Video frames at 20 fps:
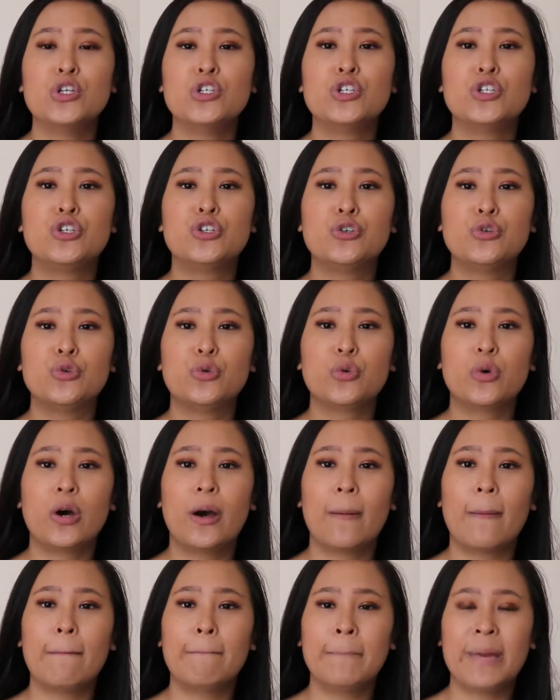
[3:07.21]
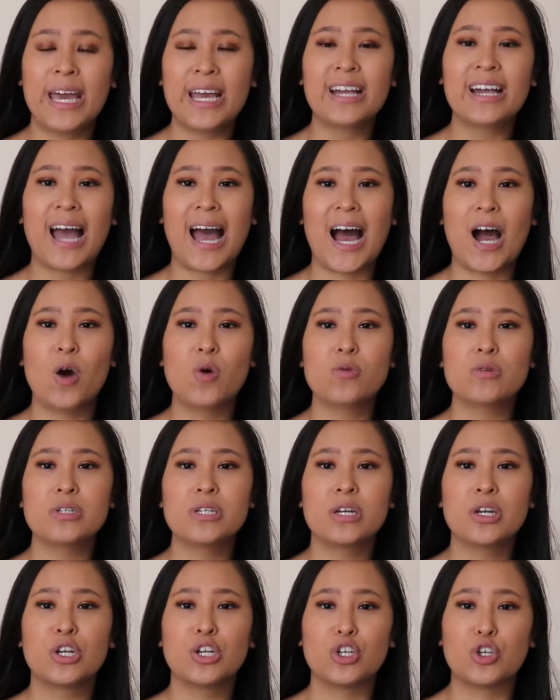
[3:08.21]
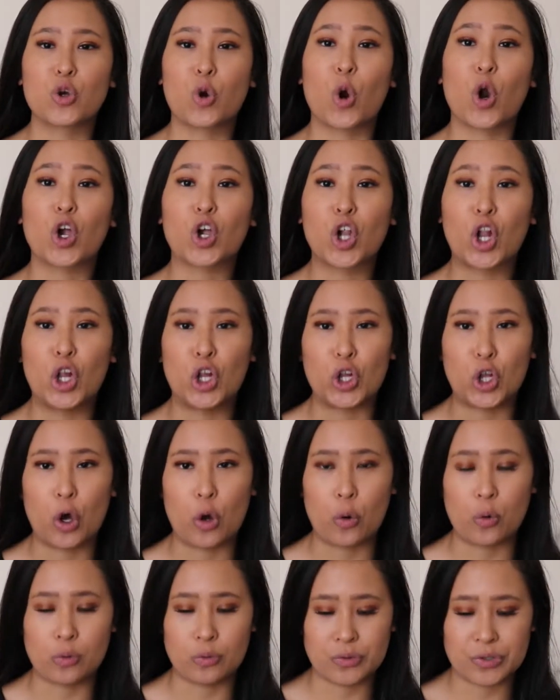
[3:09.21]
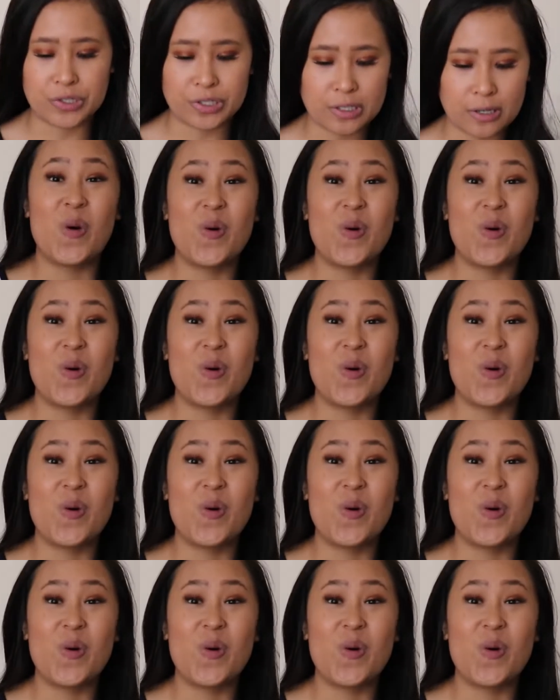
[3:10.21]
to pick out your clothes.